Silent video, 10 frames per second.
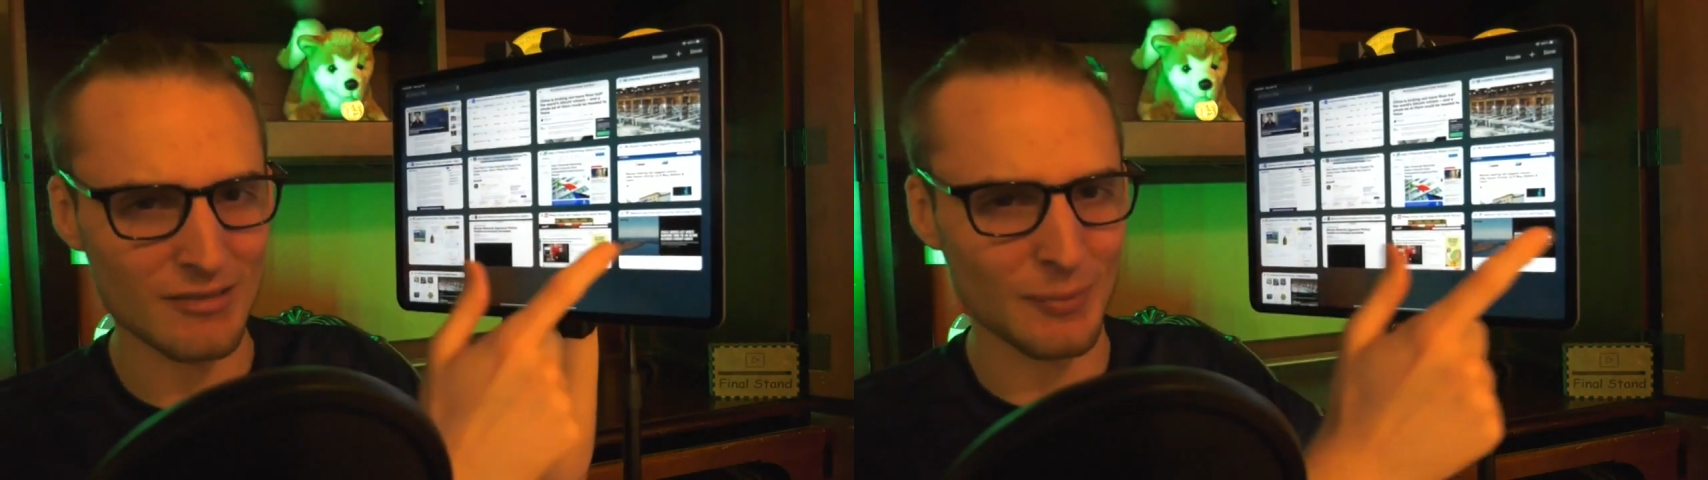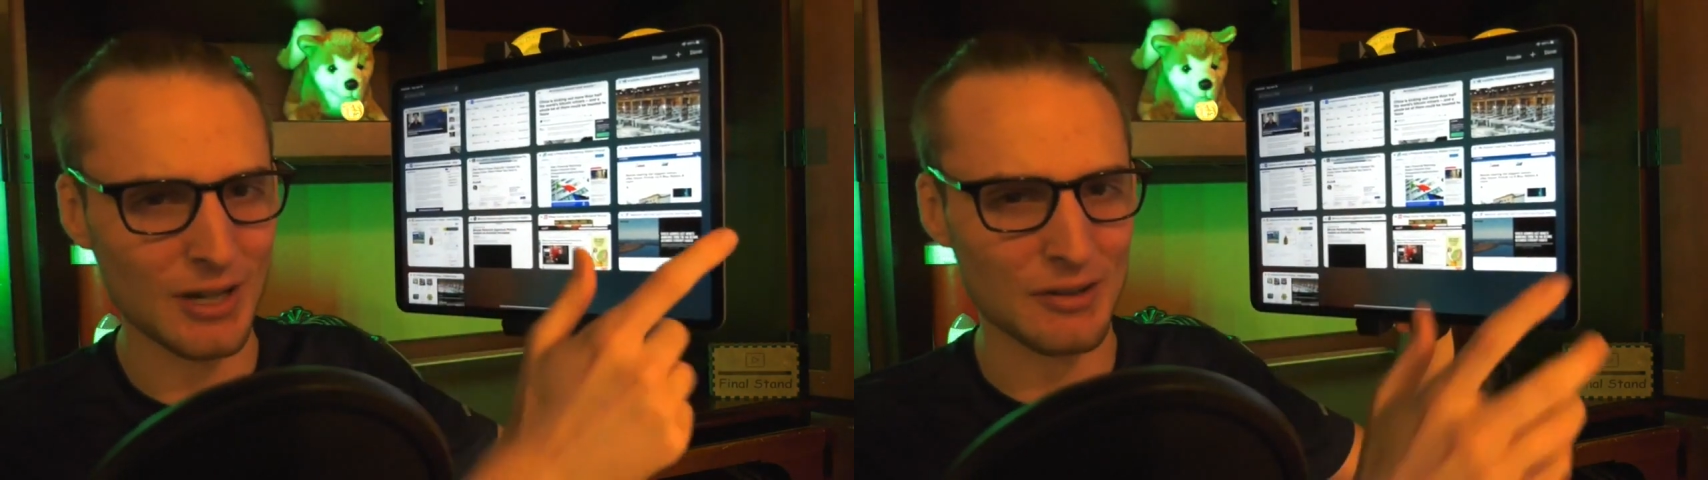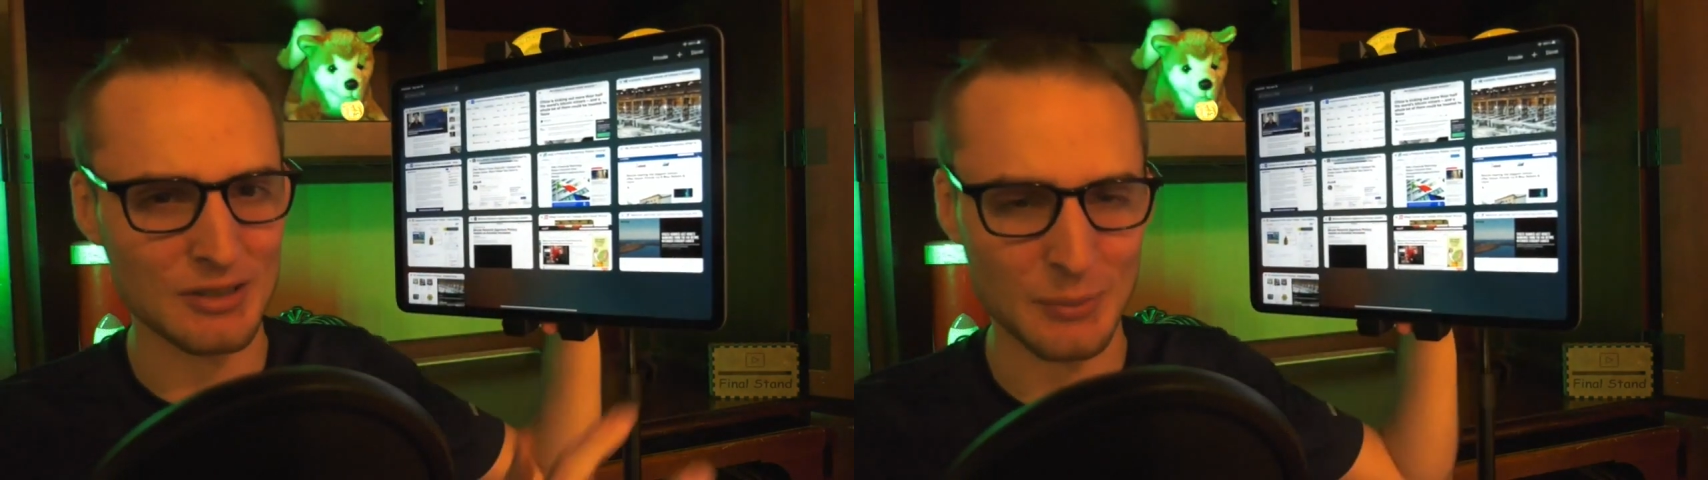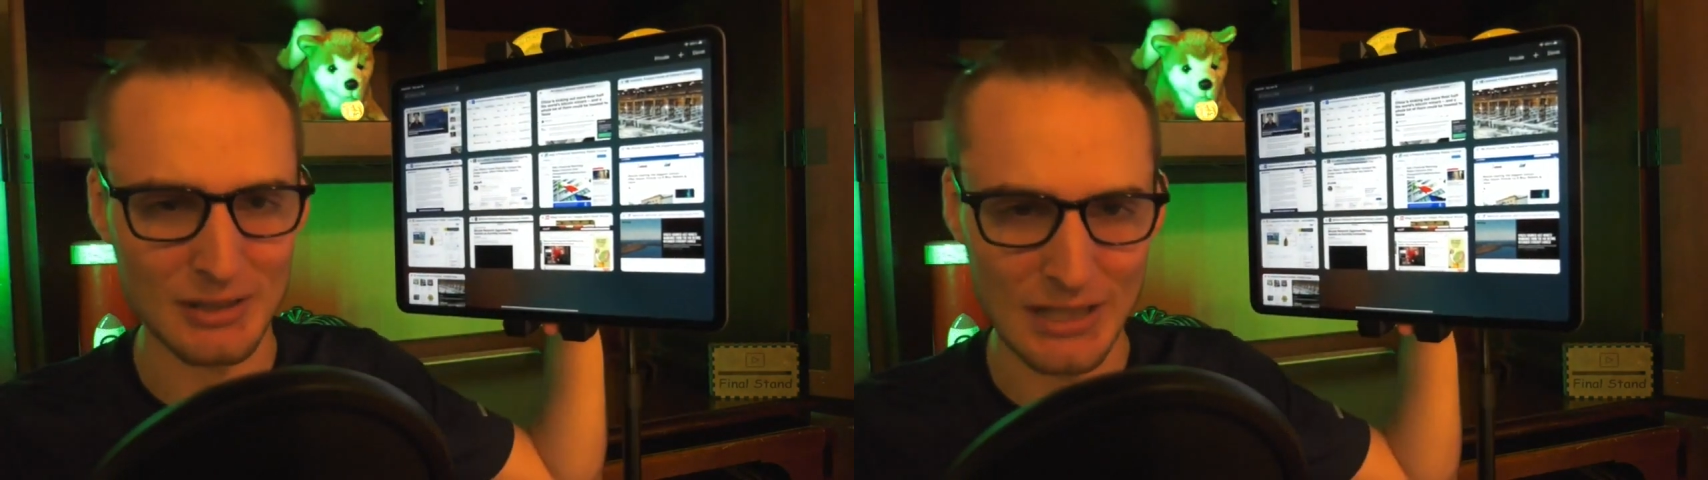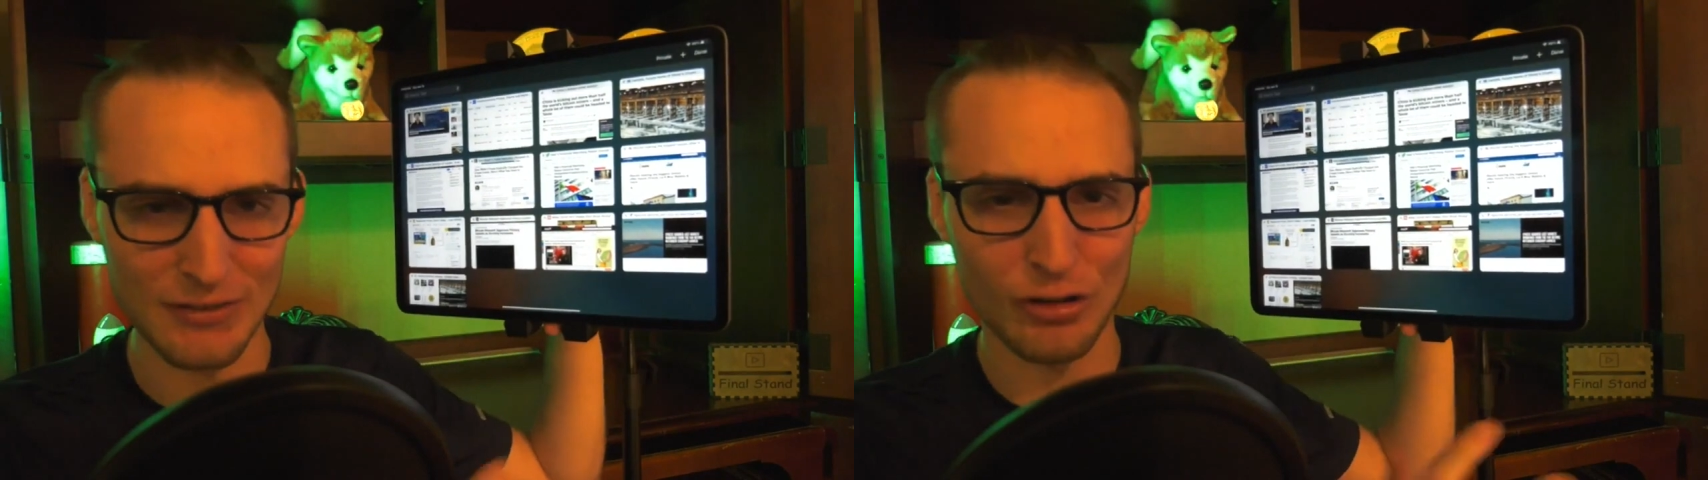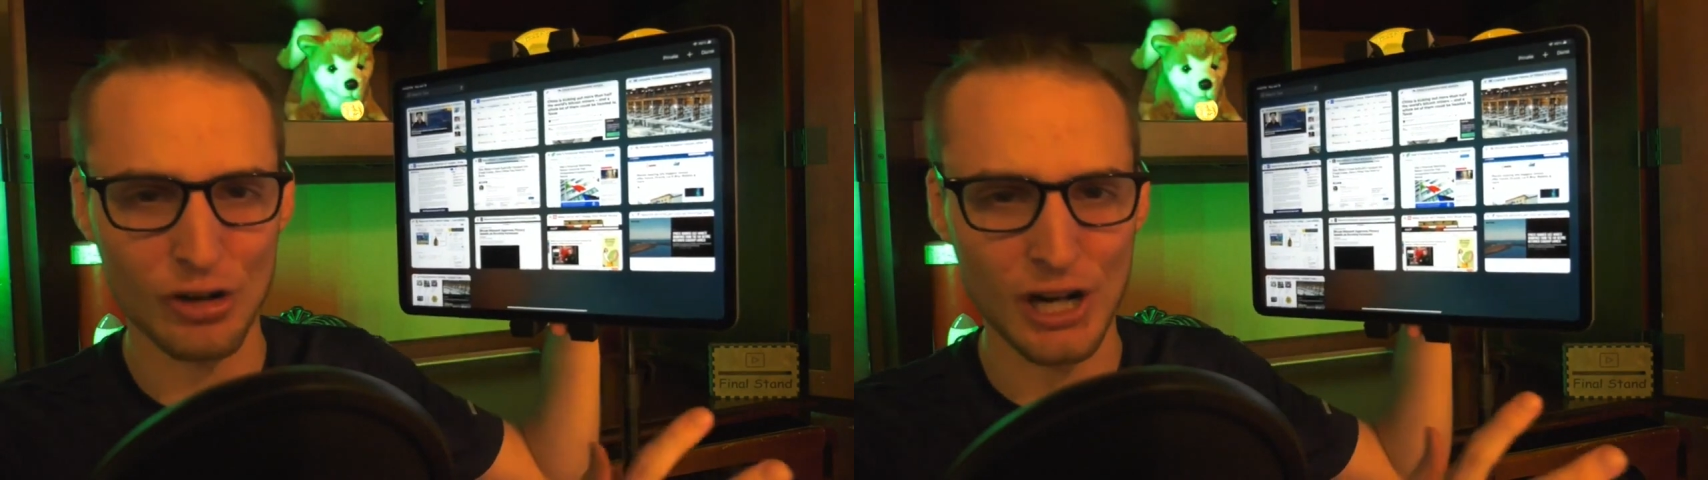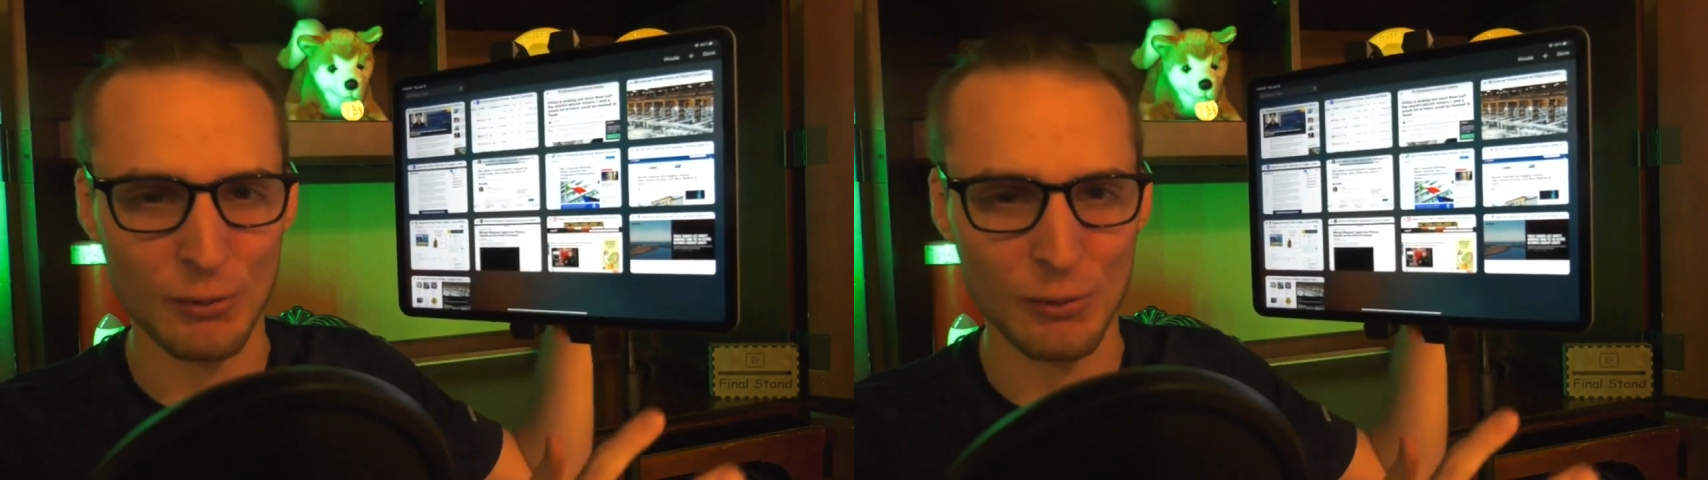miners to be leaving China,